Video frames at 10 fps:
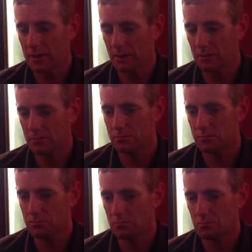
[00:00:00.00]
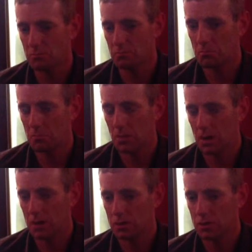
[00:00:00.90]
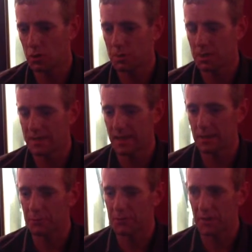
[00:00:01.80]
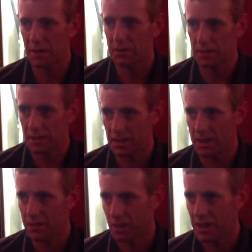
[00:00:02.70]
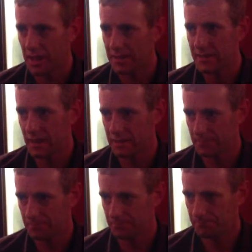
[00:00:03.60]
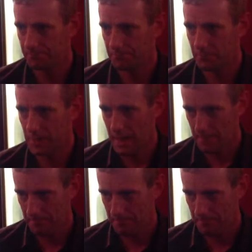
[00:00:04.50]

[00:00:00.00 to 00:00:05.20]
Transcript: you know, Dublin itself was founded in the year 988. Wow. Yeah.